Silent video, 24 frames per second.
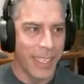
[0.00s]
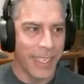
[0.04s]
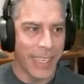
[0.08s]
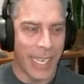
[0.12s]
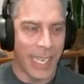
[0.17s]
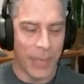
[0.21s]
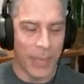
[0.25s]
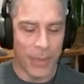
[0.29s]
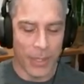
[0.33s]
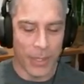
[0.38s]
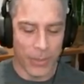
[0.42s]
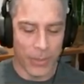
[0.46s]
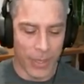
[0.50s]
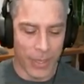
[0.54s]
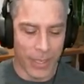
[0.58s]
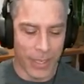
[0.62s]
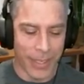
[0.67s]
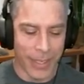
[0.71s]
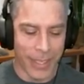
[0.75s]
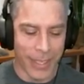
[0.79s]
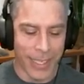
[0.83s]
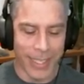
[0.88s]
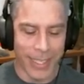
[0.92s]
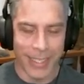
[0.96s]
that was one of the
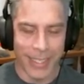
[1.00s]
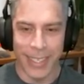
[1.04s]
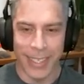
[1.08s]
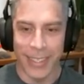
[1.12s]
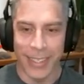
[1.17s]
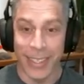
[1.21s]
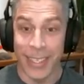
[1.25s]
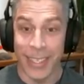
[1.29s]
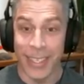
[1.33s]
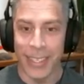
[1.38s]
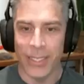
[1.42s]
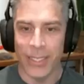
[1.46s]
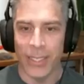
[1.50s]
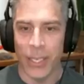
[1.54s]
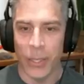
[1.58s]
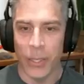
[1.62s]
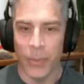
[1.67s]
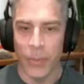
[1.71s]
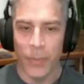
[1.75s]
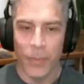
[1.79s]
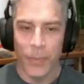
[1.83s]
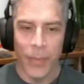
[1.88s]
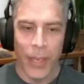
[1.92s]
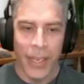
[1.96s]
things I deleted, so
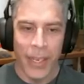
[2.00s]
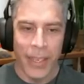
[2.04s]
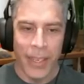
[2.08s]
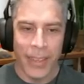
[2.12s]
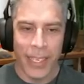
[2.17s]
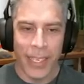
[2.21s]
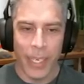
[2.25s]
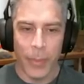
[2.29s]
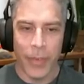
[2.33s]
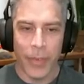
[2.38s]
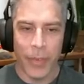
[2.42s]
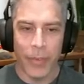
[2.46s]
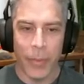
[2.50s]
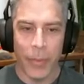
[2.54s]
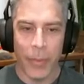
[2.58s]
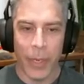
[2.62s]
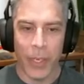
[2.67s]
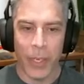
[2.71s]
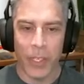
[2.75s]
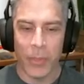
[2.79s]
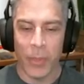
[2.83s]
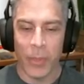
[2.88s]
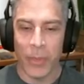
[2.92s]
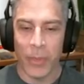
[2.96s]
a little bit of
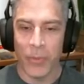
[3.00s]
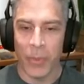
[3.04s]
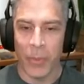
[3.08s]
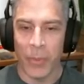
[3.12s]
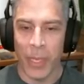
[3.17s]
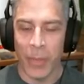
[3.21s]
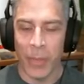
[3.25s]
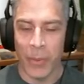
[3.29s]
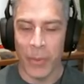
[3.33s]
embarrassment for me.